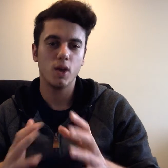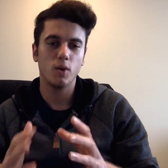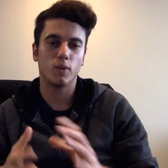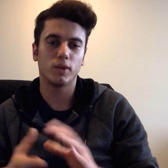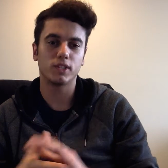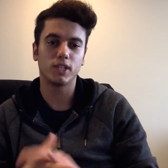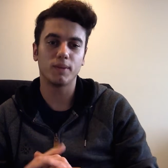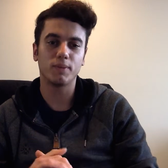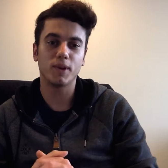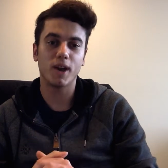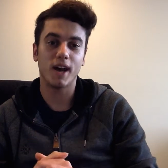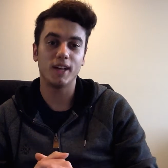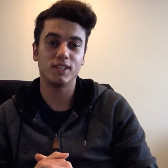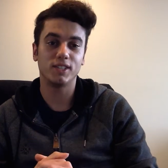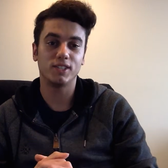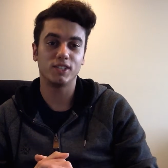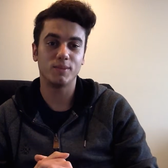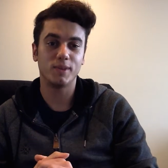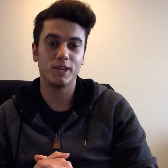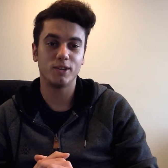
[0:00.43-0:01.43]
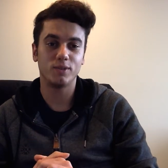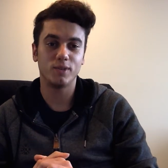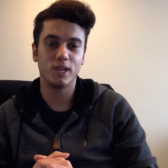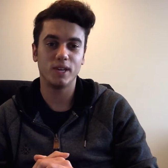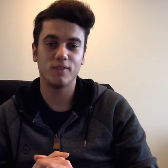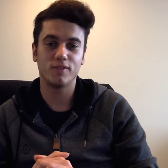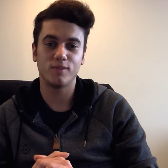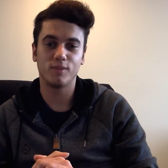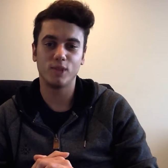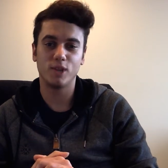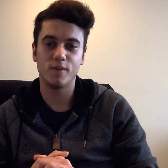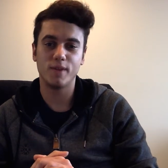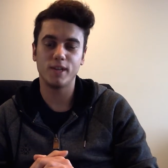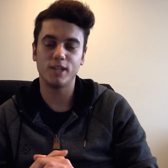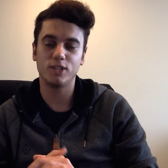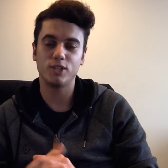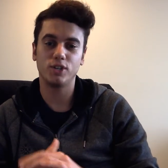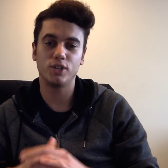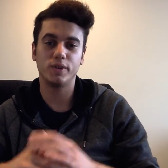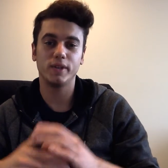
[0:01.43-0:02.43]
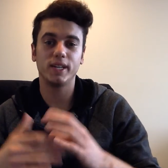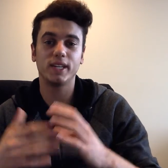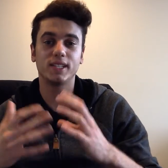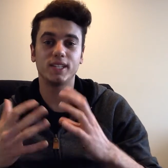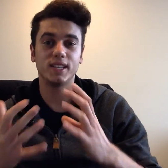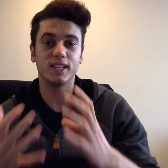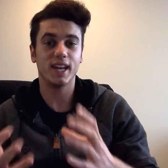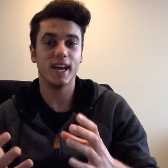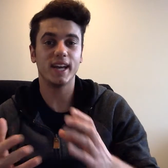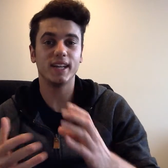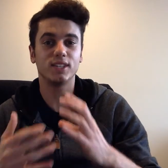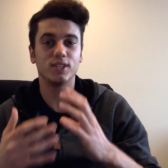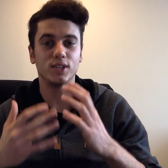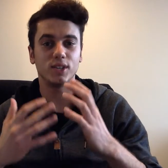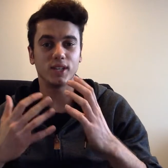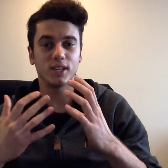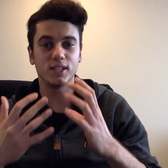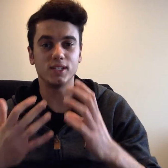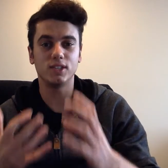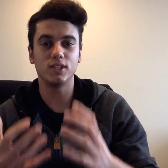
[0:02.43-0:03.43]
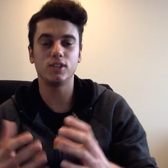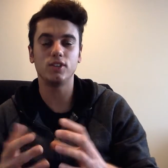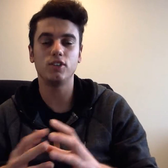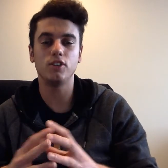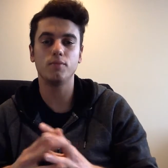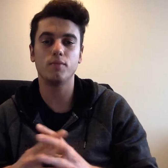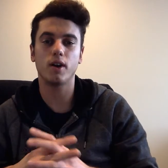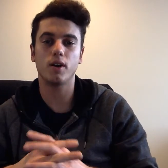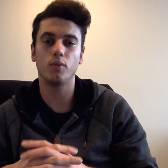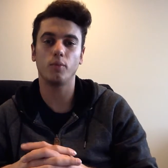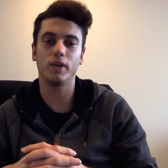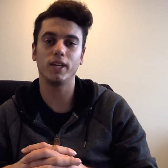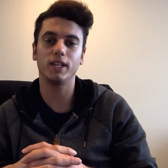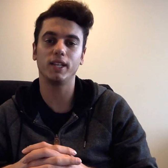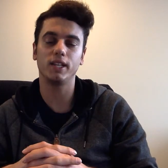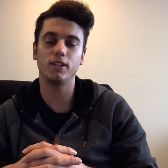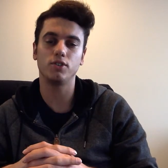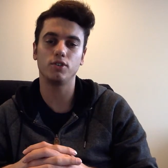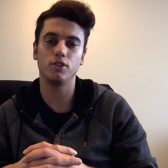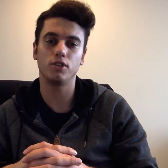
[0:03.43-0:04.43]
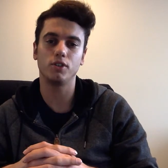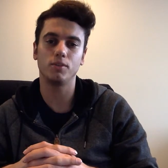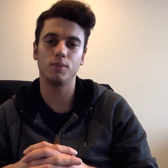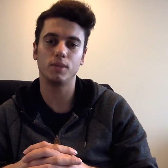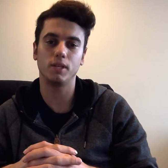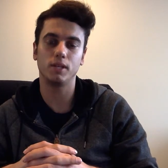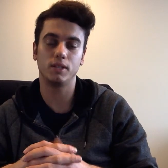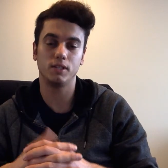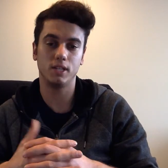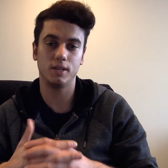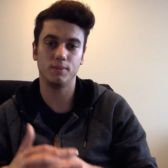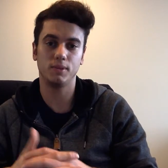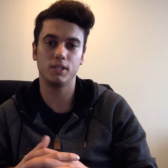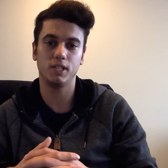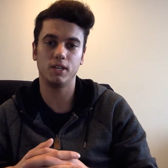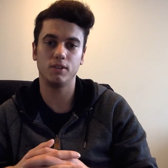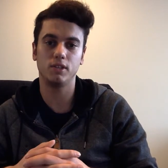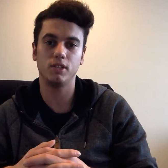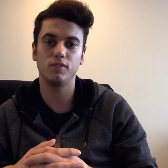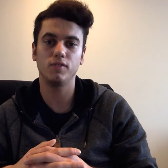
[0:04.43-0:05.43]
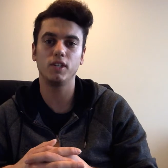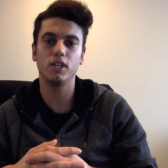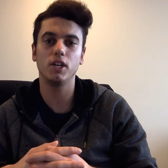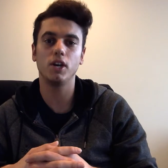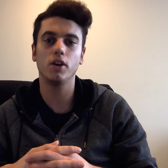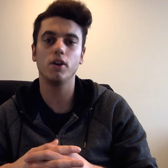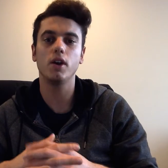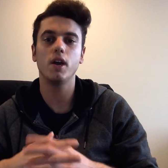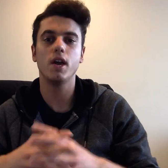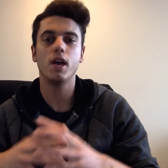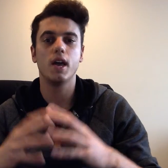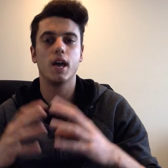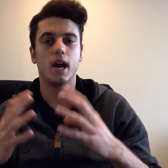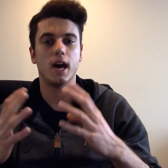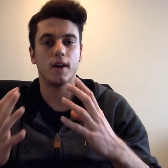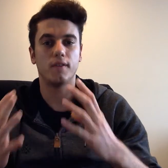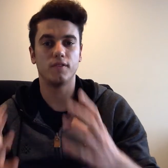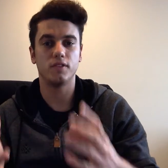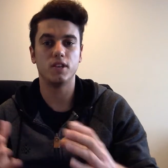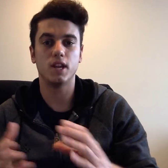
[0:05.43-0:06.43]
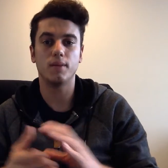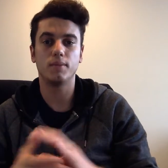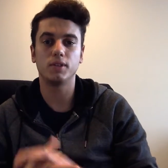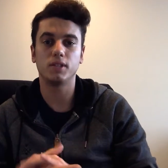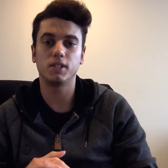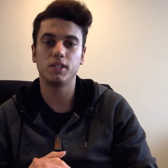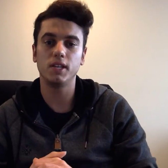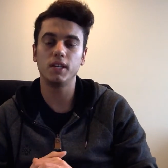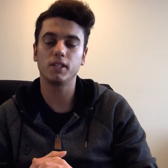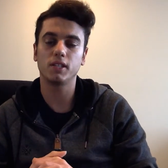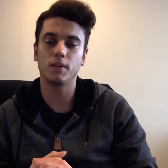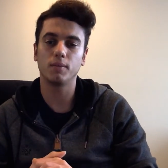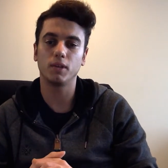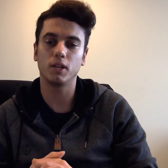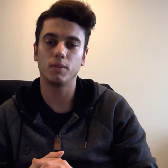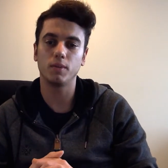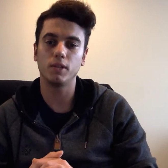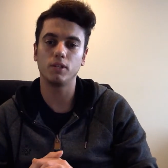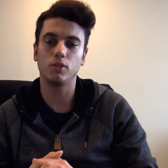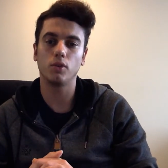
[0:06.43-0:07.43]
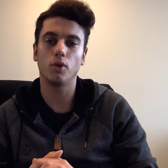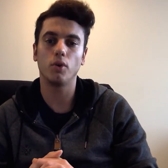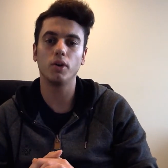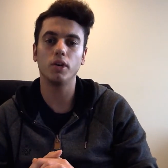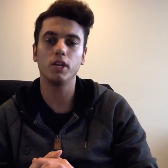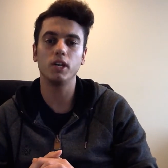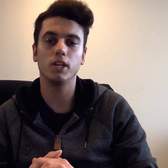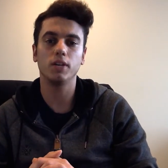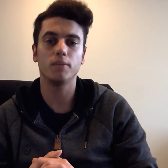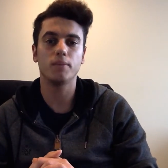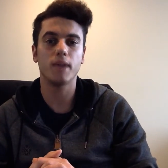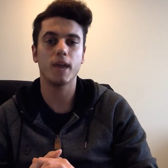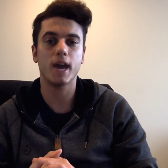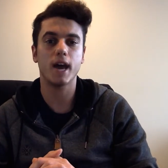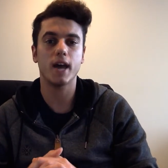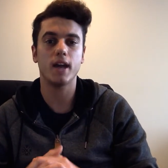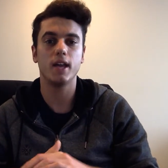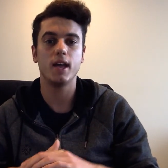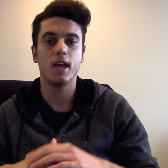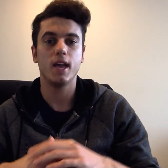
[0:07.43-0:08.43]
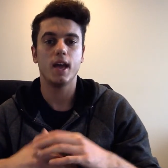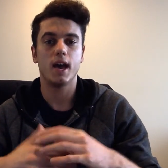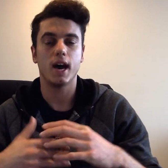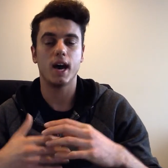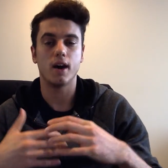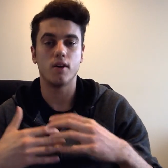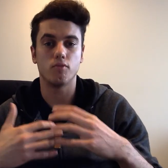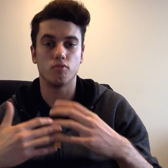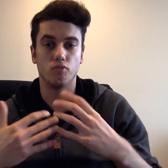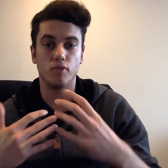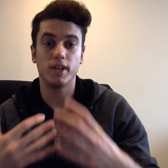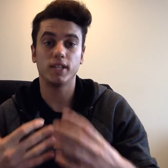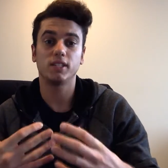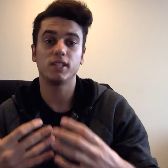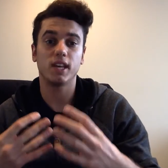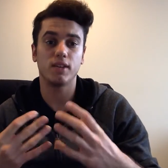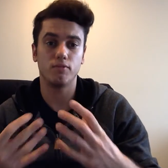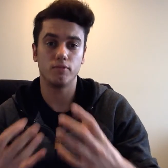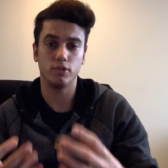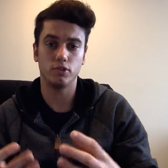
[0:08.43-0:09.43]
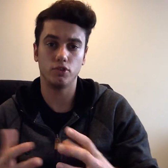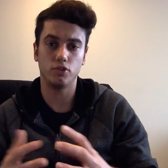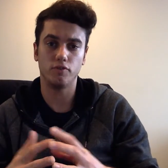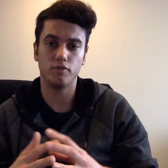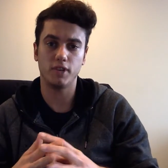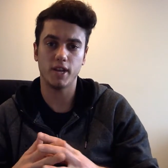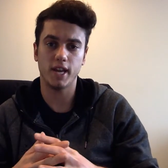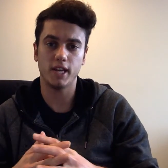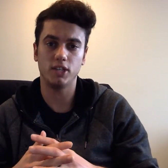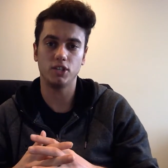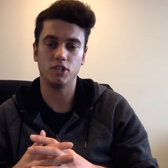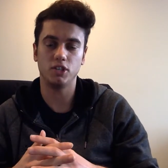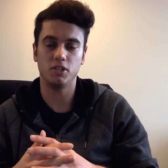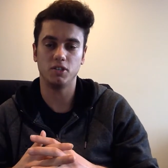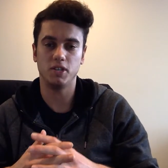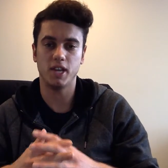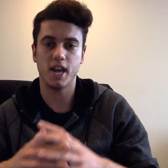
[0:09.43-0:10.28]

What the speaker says: What's up guys, it's Dimitri here from Learnmate Tutoring. Today, to continue my weekly tutor tip series video, for number six, I'm gonna be talking about rest and rejuvenation.